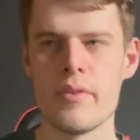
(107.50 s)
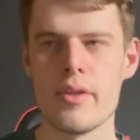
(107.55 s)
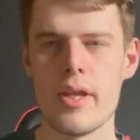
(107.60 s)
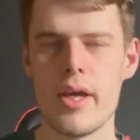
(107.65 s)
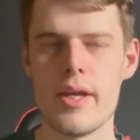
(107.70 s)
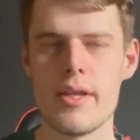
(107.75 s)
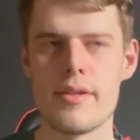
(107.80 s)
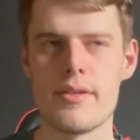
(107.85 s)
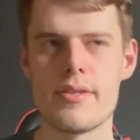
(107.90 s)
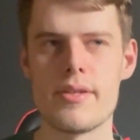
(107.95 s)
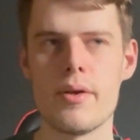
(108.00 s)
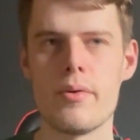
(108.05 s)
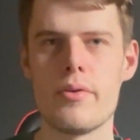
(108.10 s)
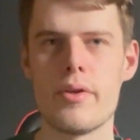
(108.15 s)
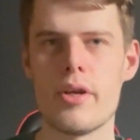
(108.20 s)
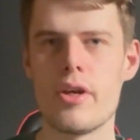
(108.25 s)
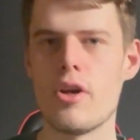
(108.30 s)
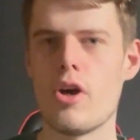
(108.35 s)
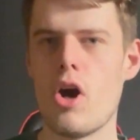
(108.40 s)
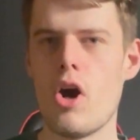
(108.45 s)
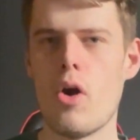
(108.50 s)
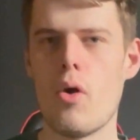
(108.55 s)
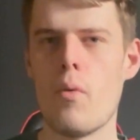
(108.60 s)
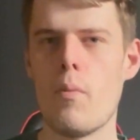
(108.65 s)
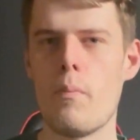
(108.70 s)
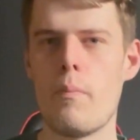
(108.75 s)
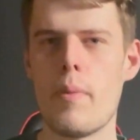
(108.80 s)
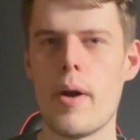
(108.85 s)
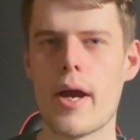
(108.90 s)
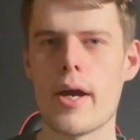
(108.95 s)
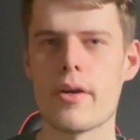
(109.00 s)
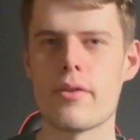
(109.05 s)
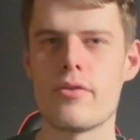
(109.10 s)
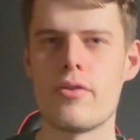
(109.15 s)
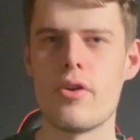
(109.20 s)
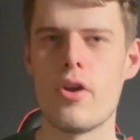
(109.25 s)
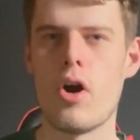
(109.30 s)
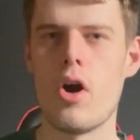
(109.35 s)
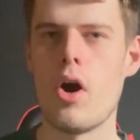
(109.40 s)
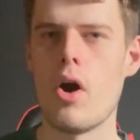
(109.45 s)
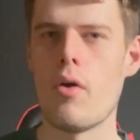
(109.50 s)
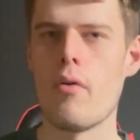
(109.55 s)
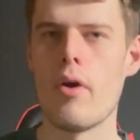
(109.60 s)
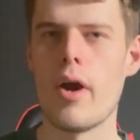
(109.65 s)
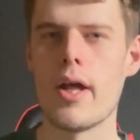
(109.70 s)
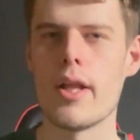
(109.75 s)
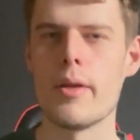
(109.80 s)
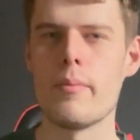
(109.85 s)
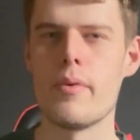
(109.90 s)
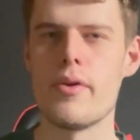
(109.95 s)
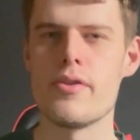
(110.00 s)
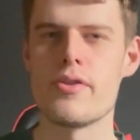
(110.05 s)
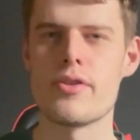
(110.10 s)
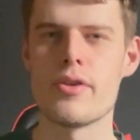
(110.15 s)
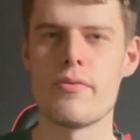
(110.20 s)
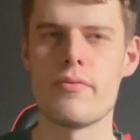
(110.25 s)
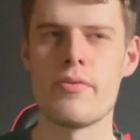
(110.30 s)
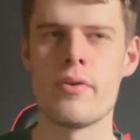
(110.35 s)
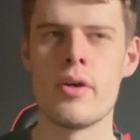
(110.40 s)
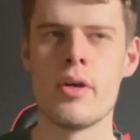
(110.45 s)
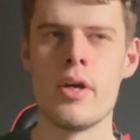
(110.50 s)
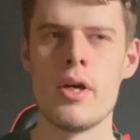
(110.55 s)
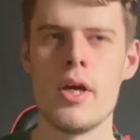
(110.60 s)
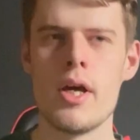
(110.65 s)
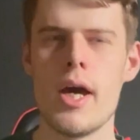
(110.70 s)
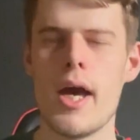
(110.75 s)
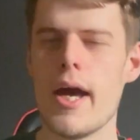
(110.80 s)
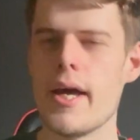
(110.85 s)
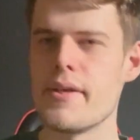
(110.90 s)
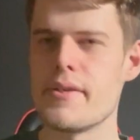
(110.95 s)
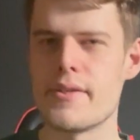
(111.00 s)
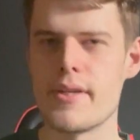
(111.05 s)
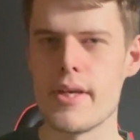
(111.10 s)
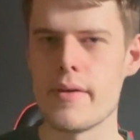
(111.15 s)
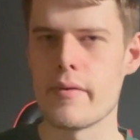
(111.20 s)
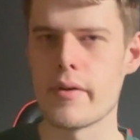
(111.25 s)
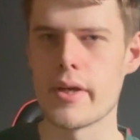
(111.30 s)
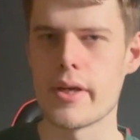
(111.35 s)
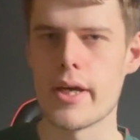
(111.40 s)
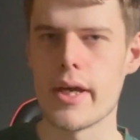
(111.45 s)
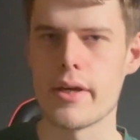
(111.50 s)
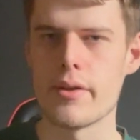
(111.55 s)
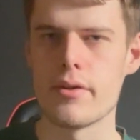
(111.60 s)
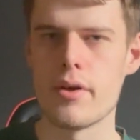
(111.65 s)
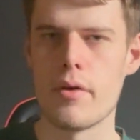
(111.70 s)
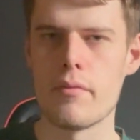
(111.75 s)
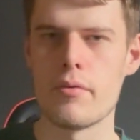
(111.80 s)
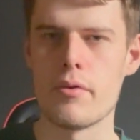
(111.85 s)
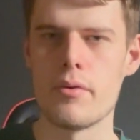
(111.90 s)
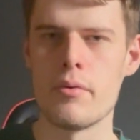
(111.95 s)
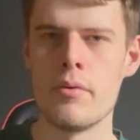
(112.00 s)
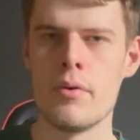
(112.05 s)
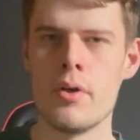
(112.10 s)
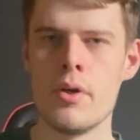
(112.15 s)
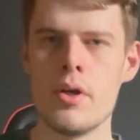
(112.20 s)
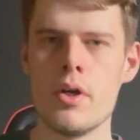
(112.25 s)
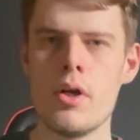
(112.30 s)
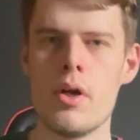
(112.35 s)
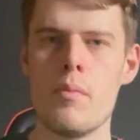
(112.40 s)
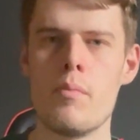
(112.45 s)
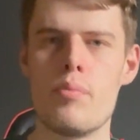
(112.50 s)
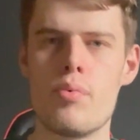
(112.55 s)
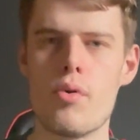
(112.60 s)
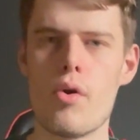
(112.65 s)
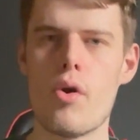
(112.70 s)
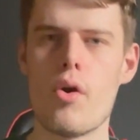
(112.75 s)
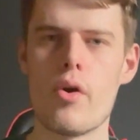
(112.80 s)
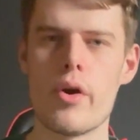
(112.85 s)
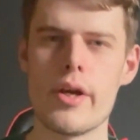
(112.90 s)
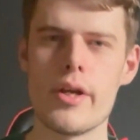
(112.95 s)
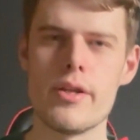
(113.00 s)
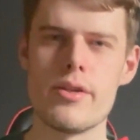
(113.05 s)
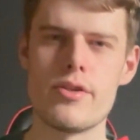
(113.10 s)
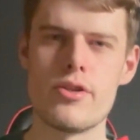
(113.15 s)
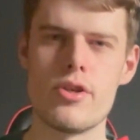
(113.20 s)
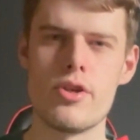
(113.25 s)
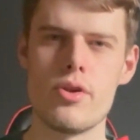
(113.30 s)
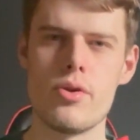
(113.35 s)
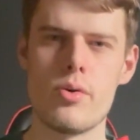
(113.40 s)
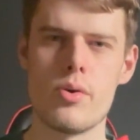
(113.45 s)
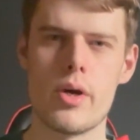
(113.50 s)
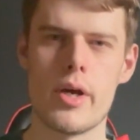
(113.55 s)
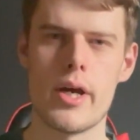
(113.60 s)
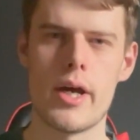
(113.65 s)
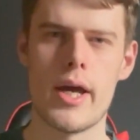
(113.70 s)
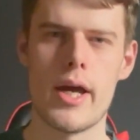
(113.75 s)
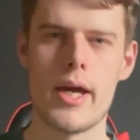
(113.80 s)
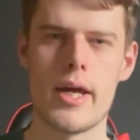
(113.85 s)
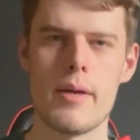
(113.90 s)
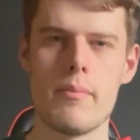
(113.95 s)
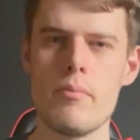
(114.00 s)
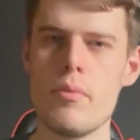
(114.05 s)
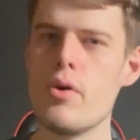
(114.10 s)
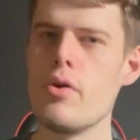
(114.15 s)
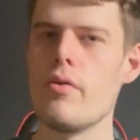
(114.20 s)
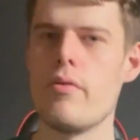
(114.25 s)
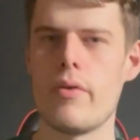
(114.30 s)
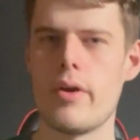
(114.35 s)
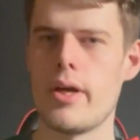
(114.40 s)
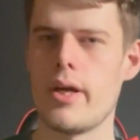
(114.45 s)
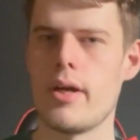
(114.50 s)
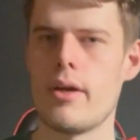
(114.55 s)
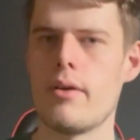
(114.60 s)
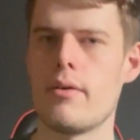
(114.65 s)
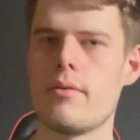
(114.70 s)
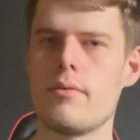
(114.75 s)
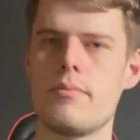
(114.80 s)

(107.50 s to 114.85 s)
it still didn't hold back to the horror elements of a Stephen King novel brought into a movie.